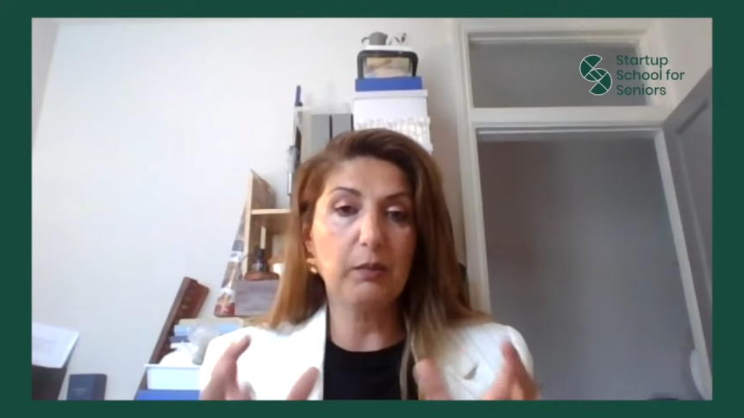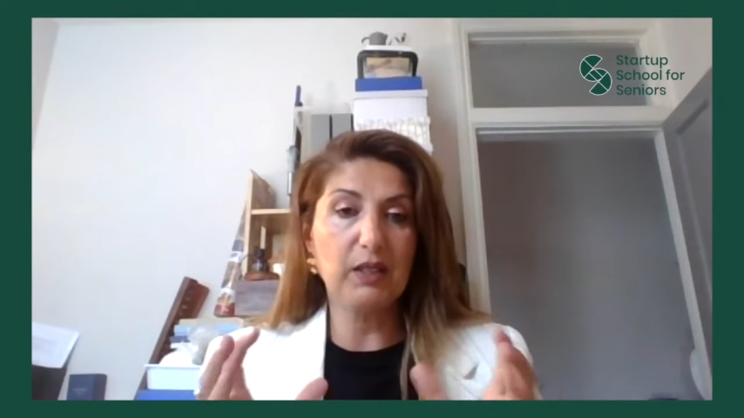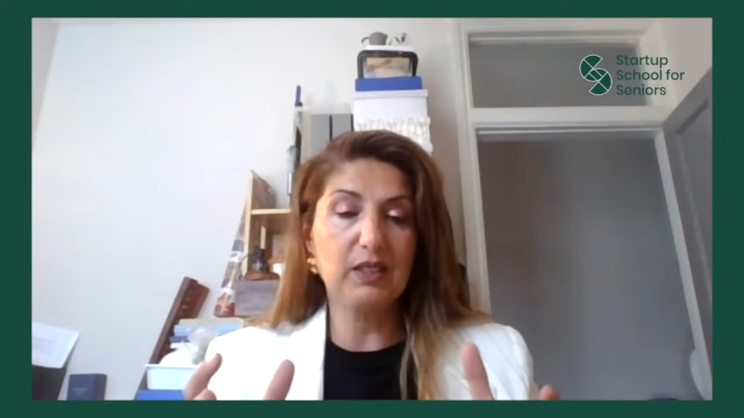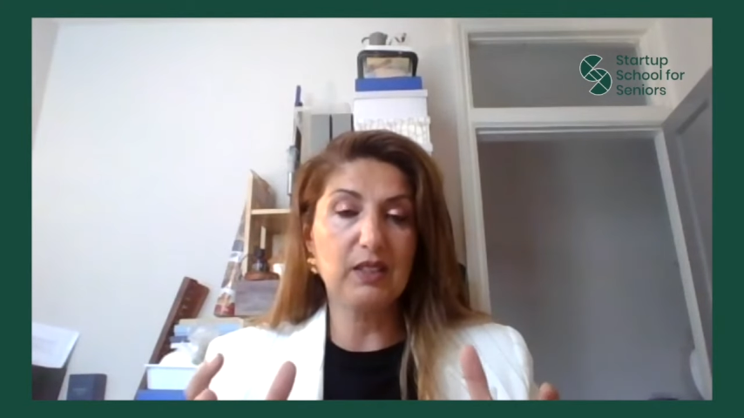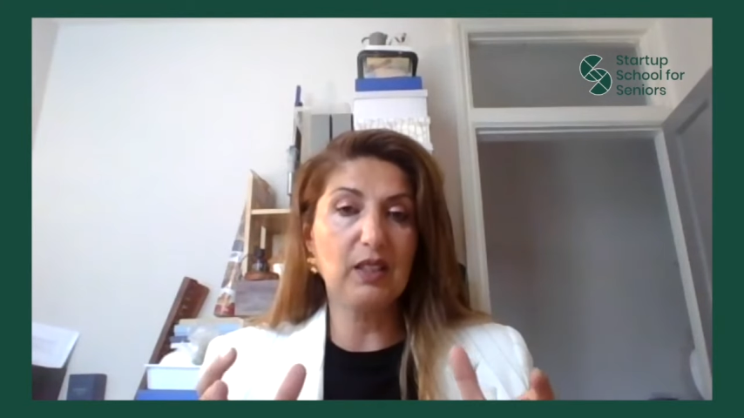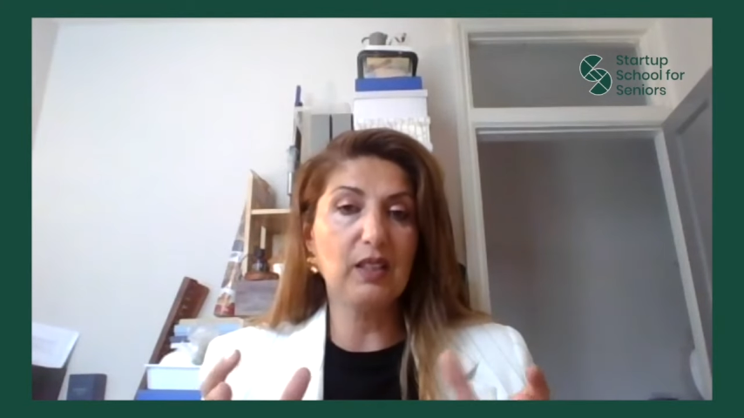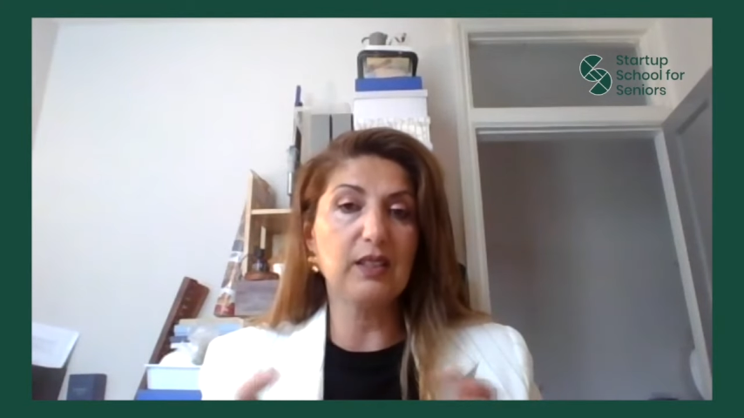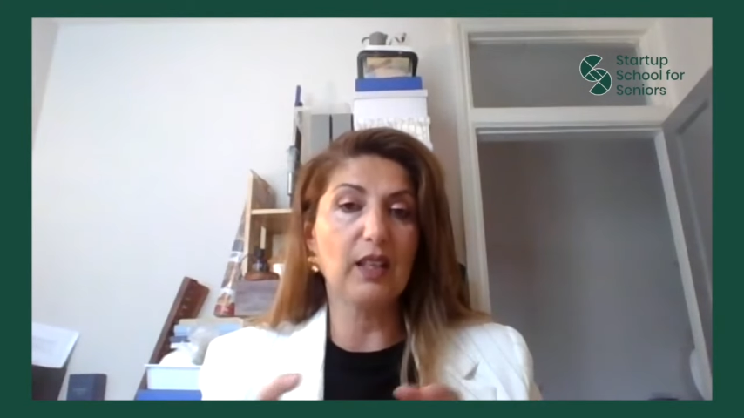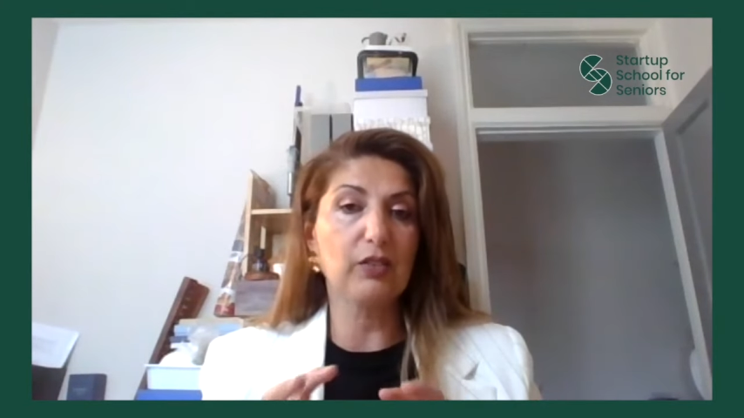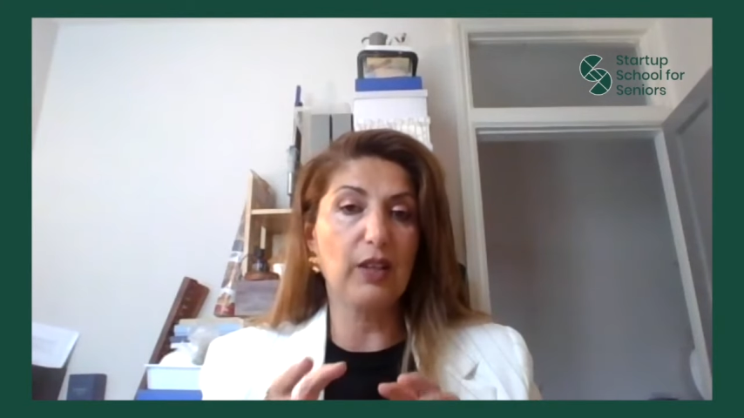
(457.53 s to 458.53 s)
businesses
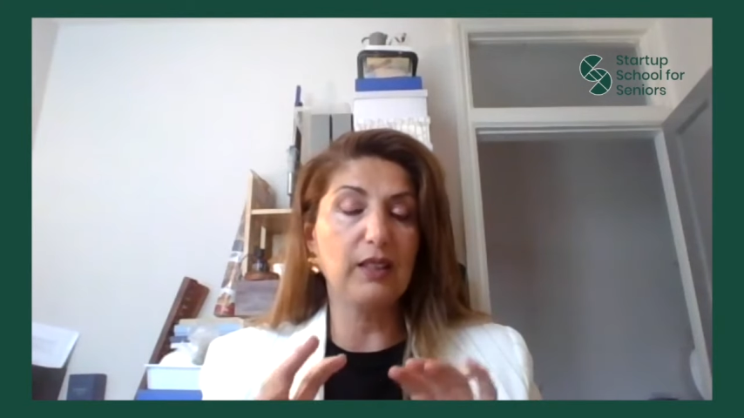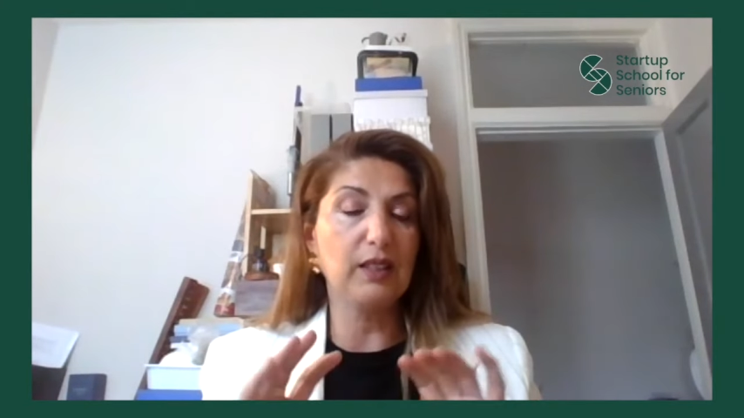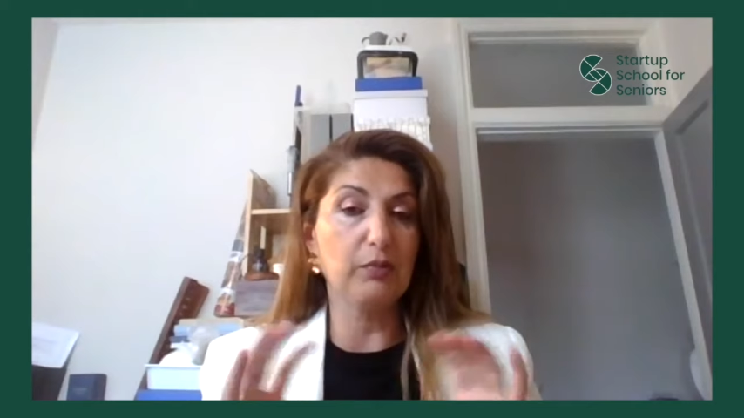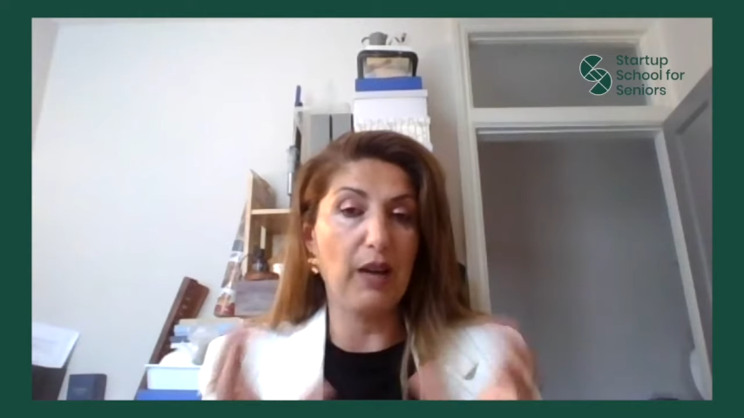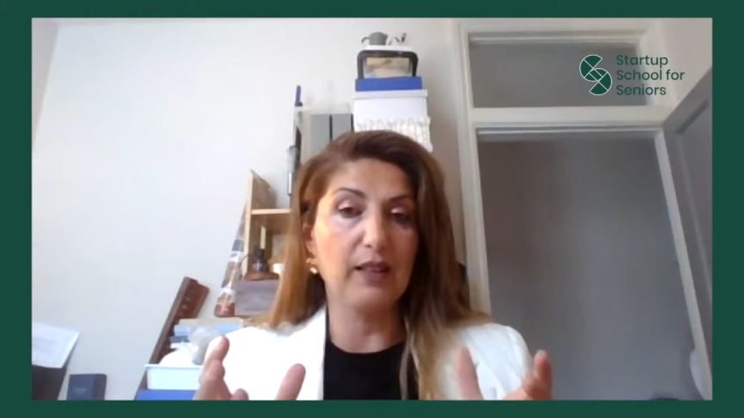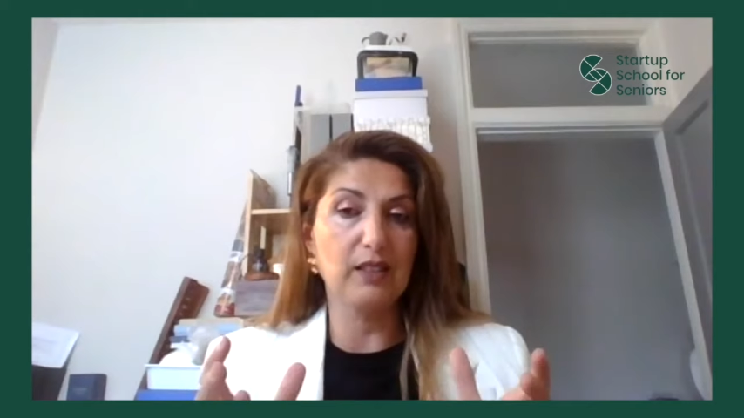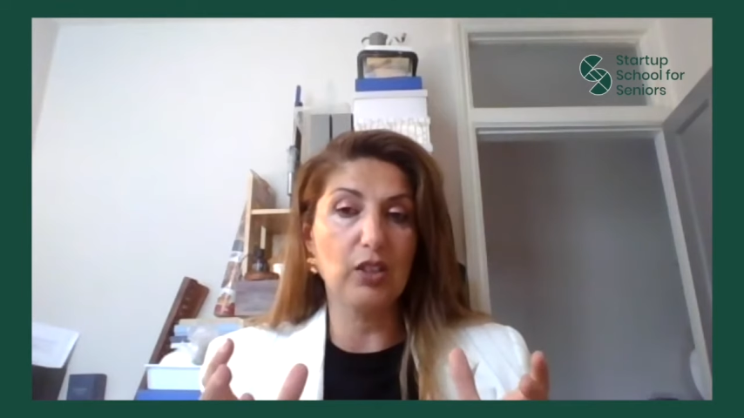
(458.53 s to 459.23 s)
and creating brands.